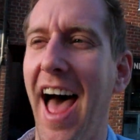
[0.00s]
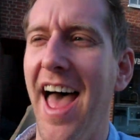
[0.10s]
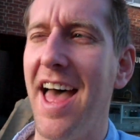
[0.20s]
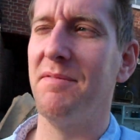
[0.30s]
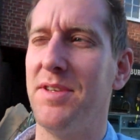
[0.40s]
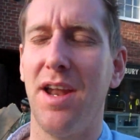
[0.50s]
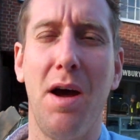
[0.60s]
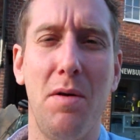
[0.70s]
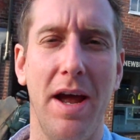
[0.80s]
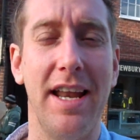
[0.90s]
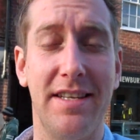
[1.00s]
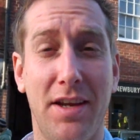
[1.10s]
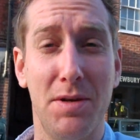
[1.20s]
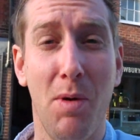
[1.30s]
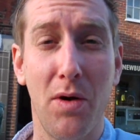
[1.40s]
Um, so it's
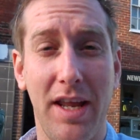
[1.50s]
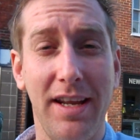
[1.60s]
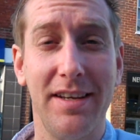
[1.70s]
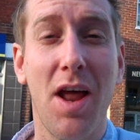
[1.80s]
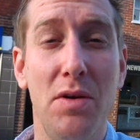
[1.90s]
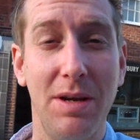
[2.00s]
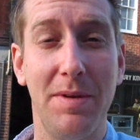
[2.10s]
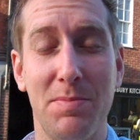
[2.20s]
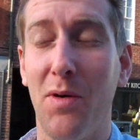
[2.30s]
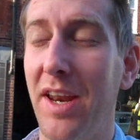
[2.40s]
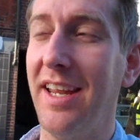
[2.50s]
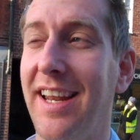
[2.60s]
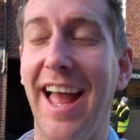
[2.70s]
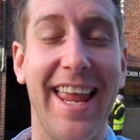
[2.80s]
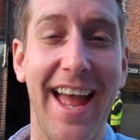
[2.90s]
a good morning, no gym this morning,
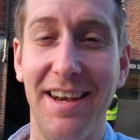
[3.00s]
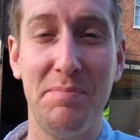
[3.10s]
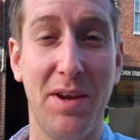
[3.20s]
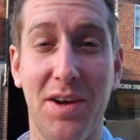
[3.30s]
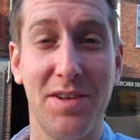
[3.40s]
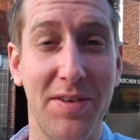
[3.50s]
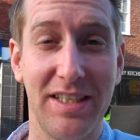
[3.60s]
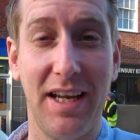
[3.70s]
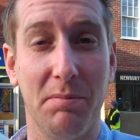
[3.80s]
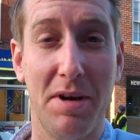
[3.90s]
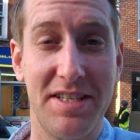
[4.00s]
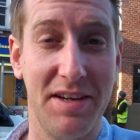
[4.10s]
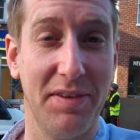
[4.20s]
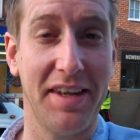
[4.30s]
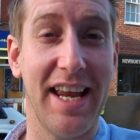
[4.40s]
again, because obviously I'm
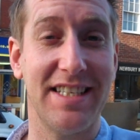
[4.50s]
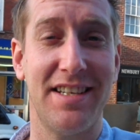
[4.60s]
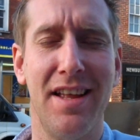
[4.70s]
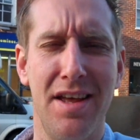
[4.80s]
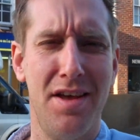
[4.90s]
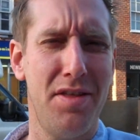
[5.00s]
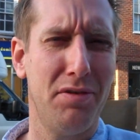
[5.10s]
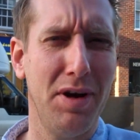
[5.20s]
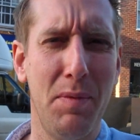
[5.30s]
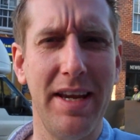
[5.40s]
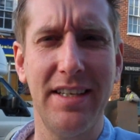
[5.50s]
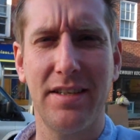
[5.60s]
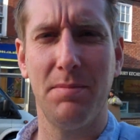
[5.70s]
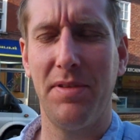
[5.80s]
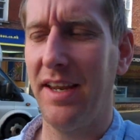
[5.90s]
resting for the next three weeks
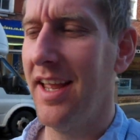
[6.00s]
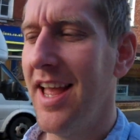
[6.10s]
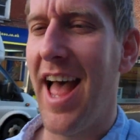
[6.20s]
or something.